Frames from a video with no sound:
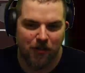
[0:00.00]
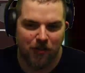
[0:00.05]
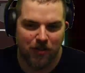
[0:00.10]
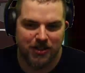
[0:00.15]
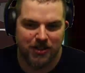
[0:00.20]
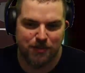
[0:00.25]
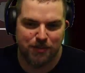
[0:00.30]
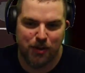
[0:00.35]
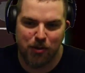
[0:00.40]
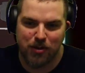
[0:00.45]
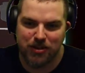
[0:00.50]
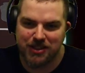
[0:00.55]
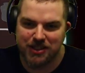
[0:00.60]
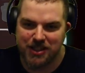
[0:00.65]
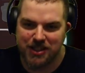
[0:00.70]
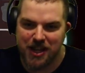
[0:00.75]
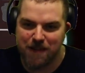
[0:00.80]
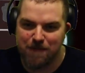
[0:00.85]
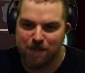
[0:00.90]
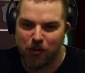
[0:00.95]
was it a big waste of
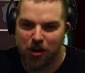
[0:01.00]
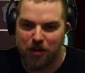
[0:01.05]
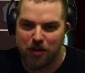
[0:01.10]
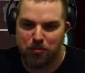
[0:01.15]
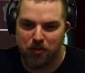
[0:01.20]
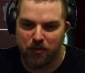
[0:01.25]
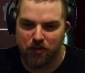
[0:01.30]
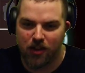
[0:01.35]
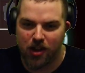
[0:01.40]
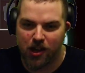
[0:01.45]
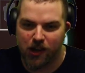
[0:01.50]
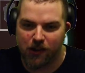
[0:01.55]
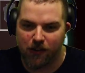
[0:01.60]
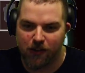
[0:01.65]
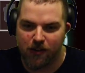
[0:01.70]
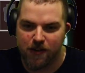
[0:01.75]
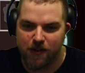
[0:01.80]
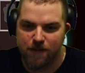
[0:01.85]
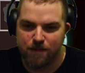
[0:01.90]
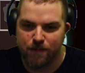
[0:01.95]
time? Waterproof
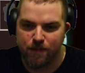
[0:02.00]
locker.